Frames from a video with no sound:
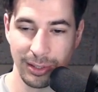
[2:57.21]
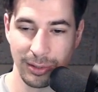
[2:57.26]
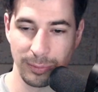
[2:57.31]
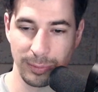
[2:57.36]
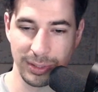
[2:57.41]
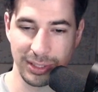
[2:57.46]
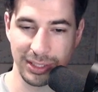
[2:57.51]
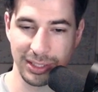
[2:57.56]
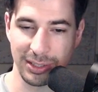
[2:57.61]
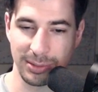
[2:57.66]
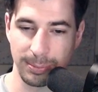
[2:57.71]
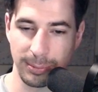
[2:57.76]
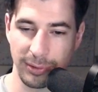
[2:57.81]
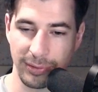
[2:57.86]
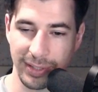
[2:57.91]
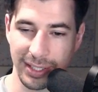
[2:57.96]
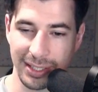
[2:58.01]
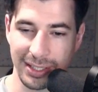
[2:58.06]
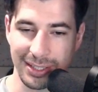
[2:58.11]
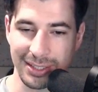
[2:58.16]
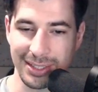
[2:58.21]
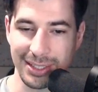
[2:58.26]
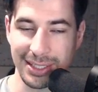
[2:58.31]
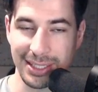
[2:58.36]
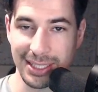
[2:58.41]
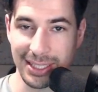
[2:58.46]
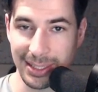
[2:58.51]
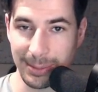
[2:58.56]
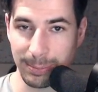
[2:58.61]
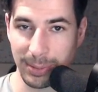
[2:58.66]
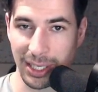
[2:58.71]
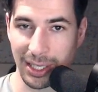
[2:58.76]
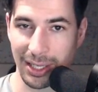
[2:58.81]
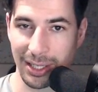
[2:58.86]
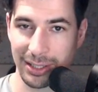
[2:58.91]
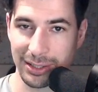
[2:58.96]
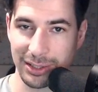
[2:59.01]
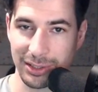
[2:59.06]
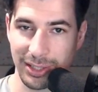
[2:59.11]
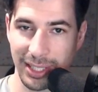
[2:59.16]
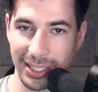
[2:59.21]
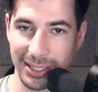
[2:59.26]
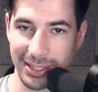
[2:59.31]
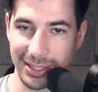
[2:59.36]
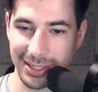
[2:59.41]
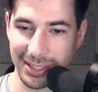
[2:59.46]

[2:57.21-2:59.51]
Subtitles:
which is moving the d pawn straight to